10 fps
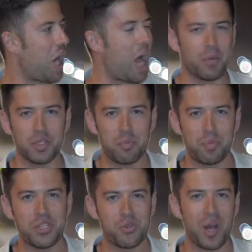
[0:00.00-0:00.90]
I'm on the
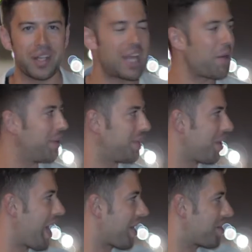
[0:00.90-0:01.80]
beach right now and they
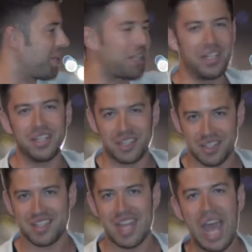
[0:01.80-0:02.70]
are actually cleaning
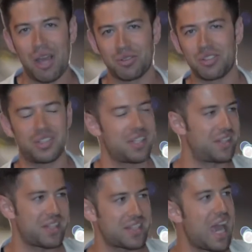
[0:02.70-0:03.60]
the
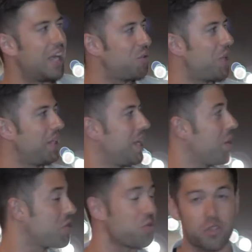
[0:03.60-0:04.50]
sand right
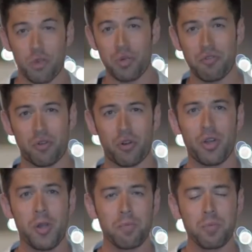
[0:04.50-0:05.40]
now. So sorry
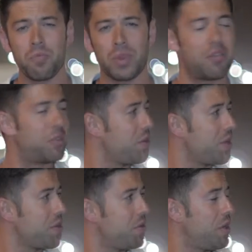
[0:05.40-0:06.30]
for if
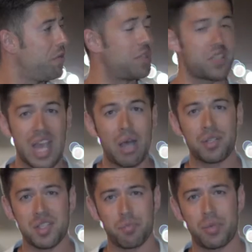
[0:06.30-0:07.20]
the
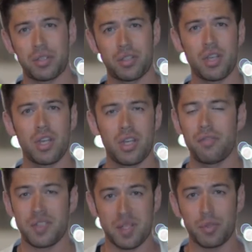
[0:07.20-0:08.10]
sound is
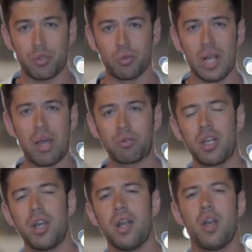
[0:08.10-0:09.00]
if it's a bit too loud.
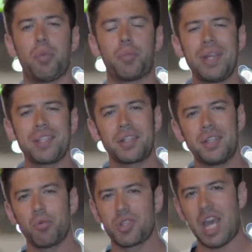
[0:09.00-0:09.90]
But
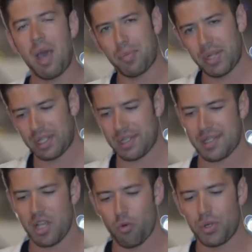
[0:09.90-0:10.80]
basically what's happening
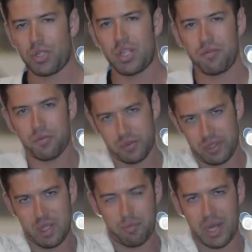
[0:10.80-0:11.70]
is when you give
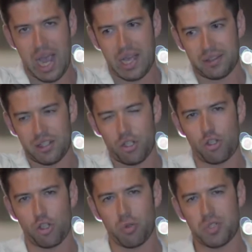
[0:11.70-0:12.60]
limp hand, it
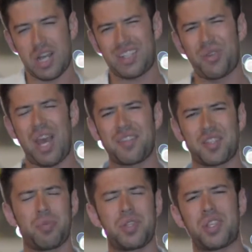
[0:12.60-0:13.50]
shows that you have
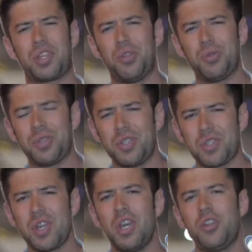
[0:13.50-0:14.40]
some
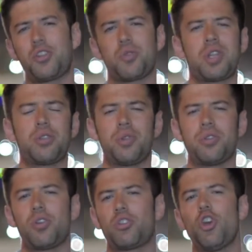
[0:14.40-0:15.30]
insecurities. It shows that you're
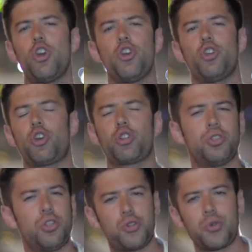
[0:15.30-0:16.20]
not
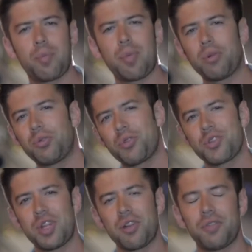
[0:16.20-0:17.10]
totally sure about
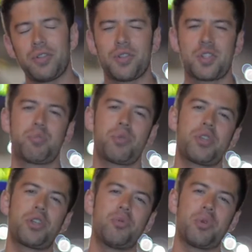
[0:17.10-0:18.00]
yourself. It doesn't
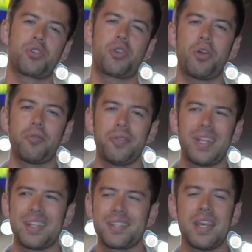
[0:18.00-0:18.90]
project too much
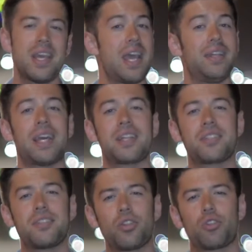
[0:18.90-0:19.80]
confidence, and
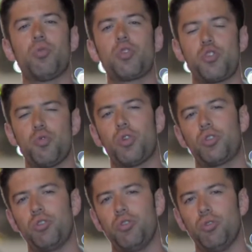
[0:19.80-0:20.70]
that's not what you
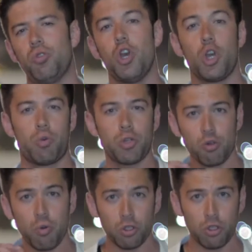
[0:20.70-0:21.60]
want to do.
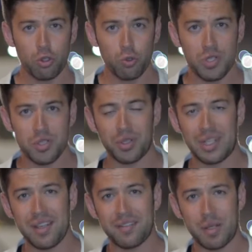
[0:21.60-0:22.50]
What you want to do is to
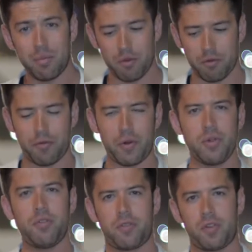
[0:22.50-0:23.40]
give them a
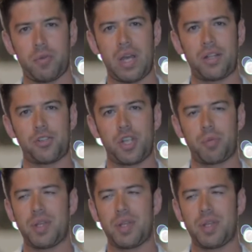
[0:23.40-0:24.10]
very firm handshake.